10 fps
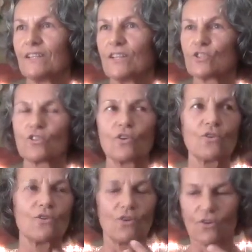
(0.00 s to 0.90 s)

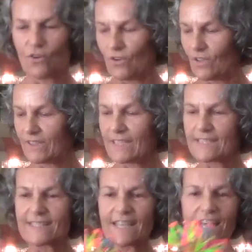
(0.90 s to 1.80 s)
So the
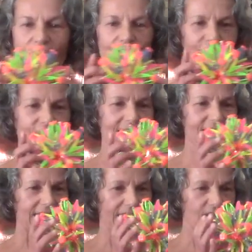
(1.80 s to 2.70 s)
self
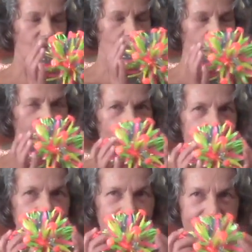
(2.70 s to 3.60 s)
is like
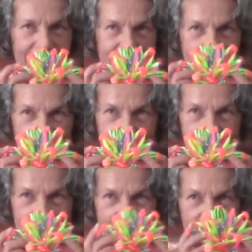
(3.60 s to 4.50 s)
completely
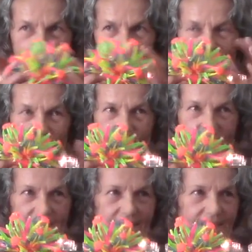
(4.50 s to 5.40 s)
tied.
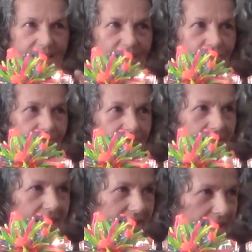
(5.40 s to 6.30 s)
Thinking,
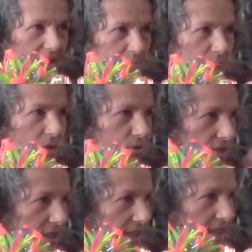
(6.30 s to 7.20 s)
feeling,
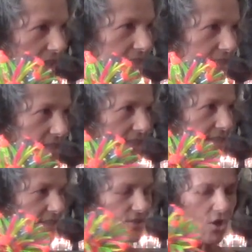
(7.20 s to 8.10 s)
emoting,
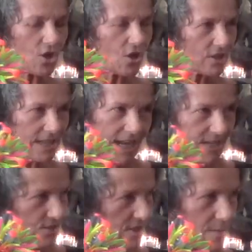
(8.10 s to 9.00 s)
instincts, it's all
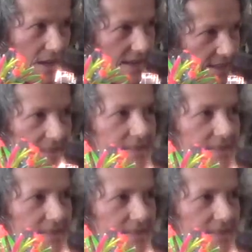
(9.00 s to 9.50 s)
tied to the body.